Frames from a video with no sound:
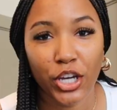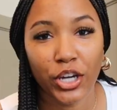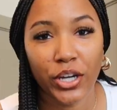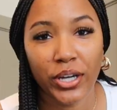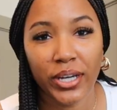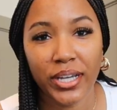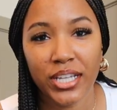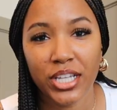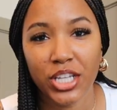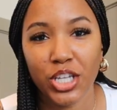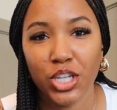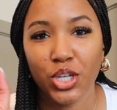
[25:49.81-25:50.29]
The girl
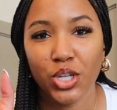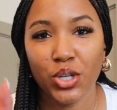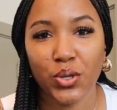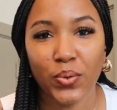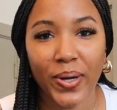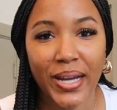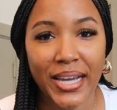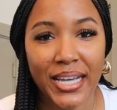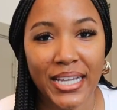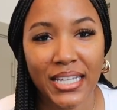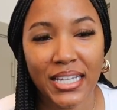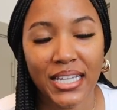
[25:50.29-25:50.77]
is
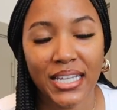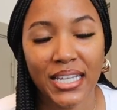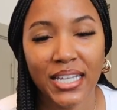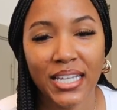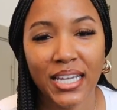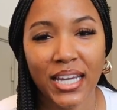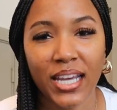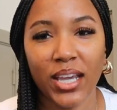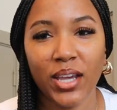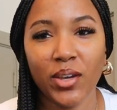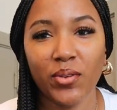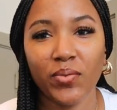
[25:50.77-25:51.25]

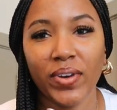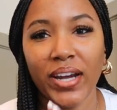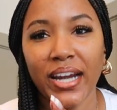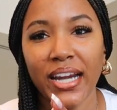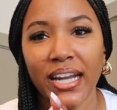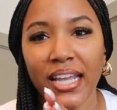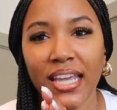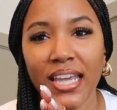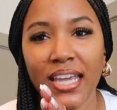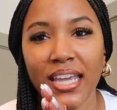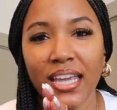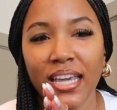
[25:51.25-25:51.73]
dressed and
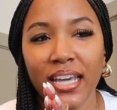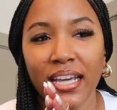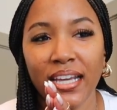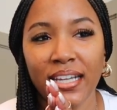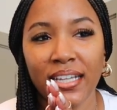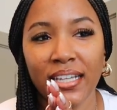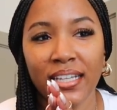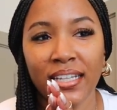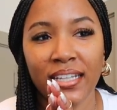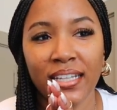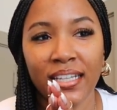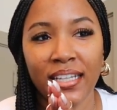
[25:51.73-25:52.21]
ready
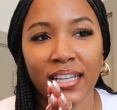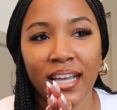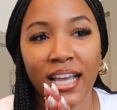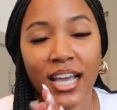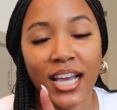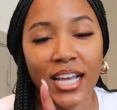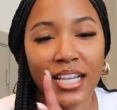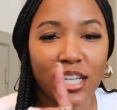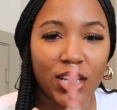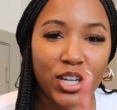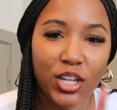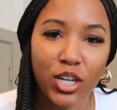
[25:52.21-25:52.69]

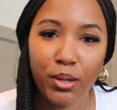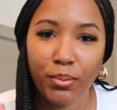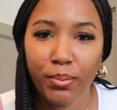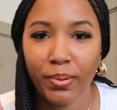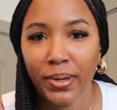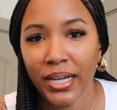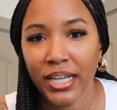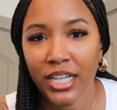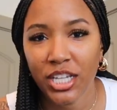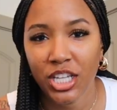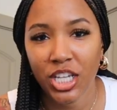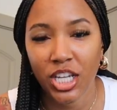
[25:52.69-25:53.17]
to go to
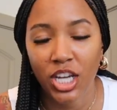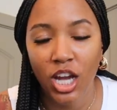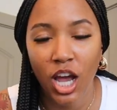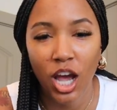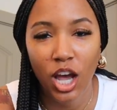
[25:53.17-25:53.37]
brunch.